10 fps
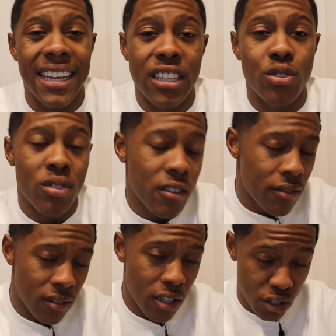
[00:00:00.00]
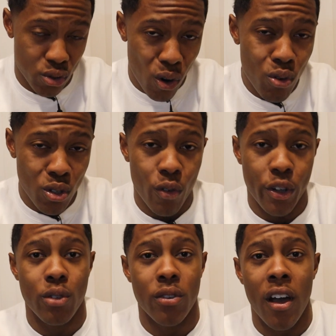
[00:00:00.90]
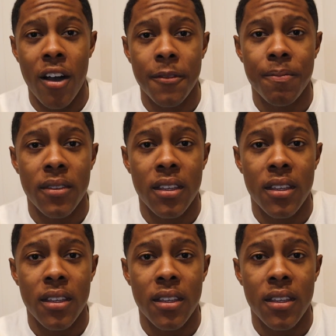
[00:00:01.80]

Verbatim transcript: any sort of control over you, dog.